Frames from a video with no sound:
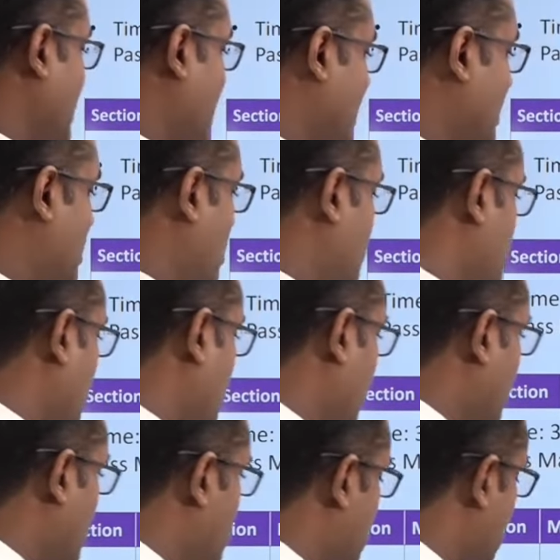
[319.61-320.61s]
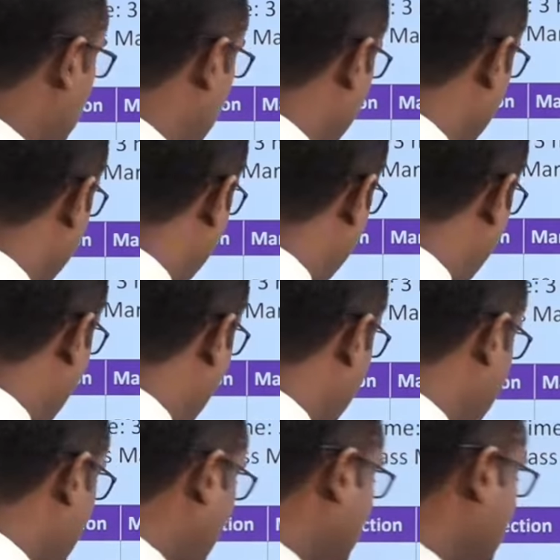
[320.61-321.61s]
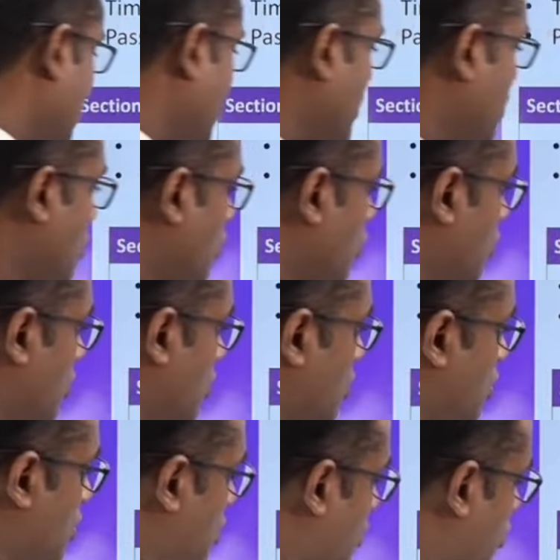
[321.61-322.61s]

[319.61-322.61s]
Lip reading: In terms of this section 2